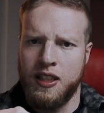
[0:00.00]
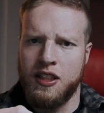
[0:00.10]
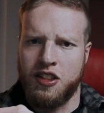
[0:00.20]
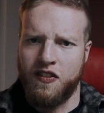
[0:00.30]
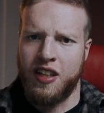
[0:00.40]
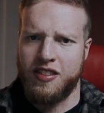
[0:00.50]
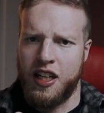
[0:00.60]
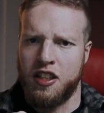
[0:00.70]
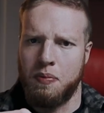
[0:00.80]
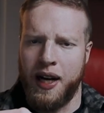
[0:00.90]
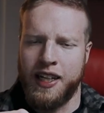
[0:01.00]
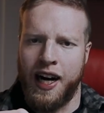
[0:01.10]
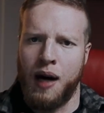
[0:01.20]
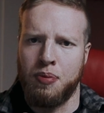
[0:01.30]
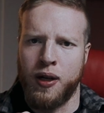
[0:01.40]
Sometimes it is a pain to
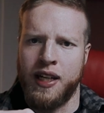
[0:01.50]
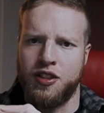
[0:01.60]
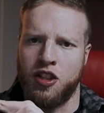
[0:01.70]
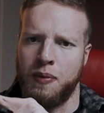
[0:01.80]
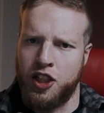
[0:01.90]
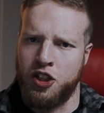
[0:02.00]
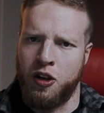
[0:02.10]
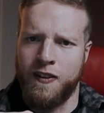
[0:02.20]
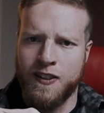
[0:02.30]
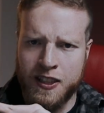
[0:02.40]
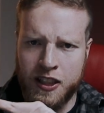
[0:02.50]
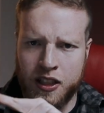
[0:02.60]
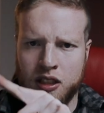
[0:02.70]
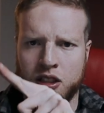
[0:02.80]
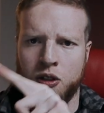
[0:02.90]
operate, so make sure
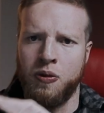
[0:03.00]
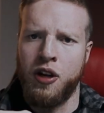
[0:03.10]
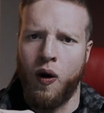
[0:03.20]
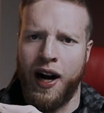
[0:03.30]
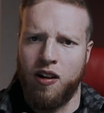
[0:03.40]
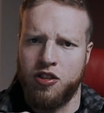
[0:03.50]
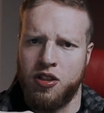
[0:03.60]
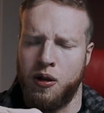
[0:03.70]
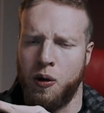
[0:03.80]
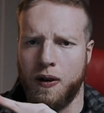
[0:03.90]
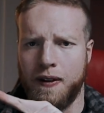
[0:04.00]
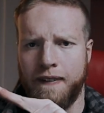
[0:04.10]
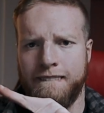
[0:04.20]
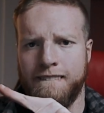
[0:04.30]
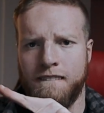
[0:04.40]
you know how to
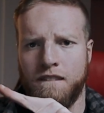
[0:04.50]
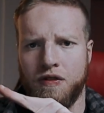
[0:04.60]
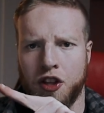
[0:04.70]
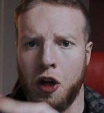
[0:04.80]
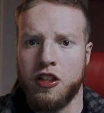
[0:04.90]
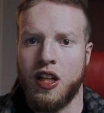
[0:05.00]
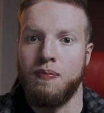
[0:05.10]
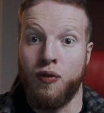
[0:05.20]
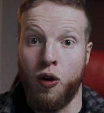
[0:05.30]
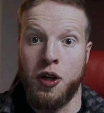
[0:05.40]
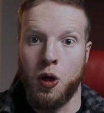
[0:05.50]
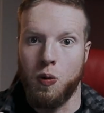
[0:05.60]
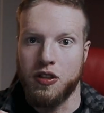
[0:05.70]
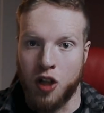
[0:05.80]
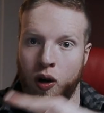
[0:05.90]
use it before you
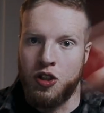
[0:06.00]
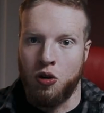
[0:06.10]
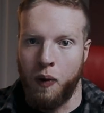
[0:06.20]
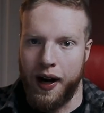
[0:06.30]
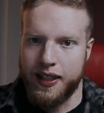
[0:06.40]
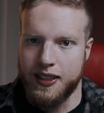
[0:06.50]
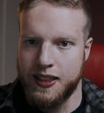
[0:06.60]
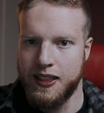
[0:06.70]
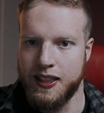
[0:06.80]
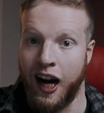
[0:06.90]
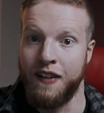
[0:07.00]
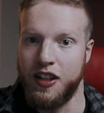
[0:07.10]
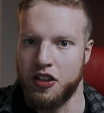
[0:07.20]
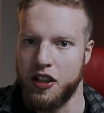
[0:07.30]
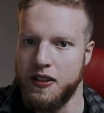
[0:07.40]
go into a wedding,
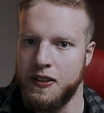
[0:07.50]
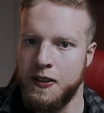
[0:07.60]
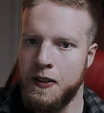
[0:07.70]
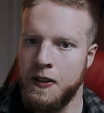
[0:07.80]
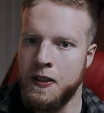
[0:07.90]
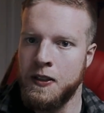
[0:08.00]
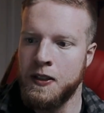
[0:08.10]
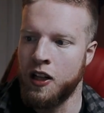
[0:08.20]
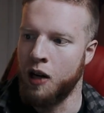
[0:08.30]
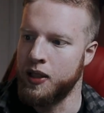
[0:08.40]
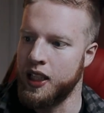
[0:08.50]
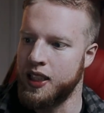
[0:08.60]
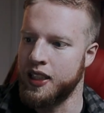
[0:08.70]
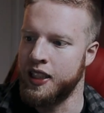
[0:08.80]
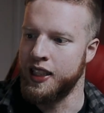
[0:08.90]
obviously. But this
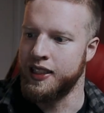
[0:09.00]
is the